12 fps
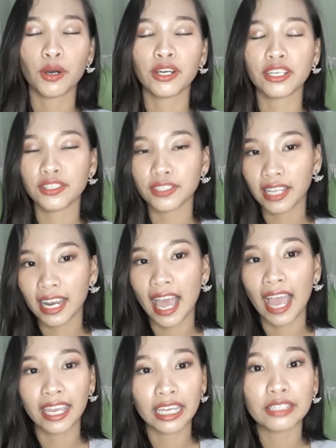original
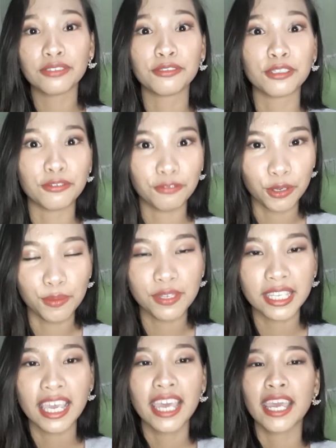high-end
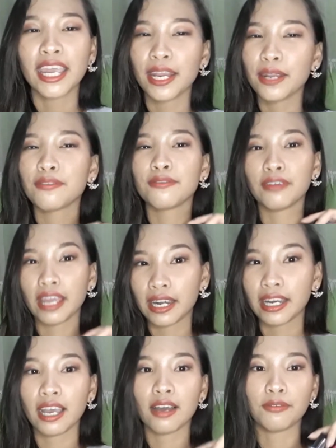perfumes in a
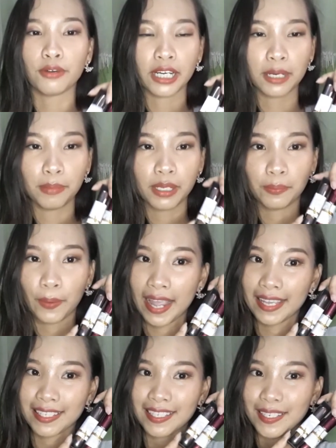very affordable
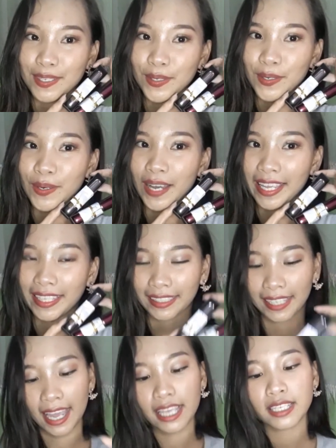prices. So,
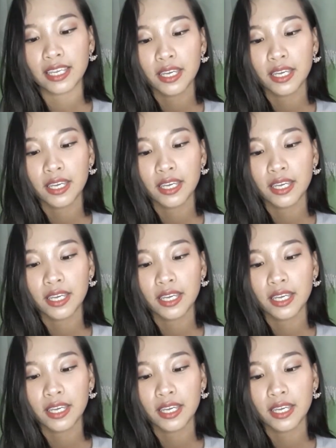ayan guys.